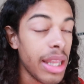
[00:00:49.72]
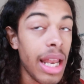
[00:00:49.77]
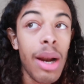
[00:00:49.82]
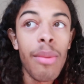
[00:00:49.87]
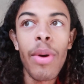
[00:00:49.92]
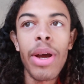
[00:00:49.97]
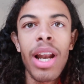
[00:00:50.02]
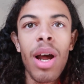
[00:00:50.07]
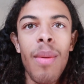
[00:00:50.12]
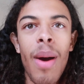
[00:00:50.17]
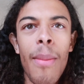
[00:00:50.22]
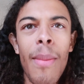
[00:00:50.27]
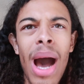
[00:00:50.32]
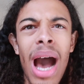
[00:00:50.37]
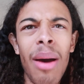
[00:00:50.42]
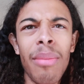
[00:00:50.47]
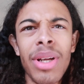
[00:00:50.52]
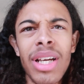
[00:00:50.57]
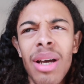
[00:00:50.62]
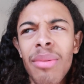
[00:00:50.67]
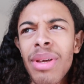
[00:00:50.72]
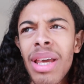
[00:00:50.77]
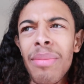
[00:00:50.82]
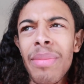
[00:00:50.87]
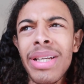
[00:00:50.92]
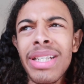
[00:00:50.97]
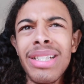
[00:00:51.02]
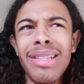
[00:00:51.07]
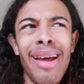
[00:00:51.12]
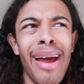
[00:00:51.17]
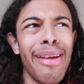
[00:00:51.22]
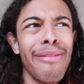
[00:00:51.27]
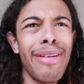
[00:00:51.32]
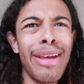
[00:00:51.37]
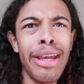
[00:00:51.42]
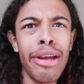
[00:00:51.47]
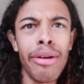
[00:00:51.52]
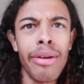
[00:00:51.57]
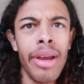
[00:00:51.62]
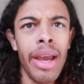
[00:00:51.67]
then I'm waiting on my mom to come get me. She not even
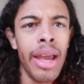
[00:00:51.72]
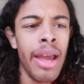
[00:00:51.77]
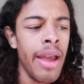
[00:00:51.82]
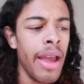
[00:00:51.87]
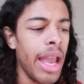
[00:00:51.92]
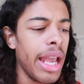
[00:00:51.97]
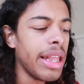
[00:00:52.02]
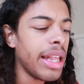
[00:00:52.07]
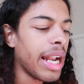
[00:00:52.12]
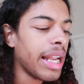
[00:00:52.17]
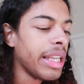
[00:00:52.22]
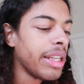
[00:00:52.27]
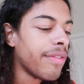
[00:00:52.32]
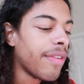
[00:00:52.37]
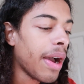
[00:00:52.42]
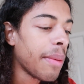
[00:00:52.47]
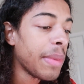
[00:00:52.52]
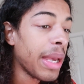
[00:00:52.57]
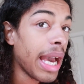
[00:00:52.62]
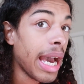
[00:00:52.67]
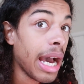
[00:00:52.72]
here yet. And I need to find me an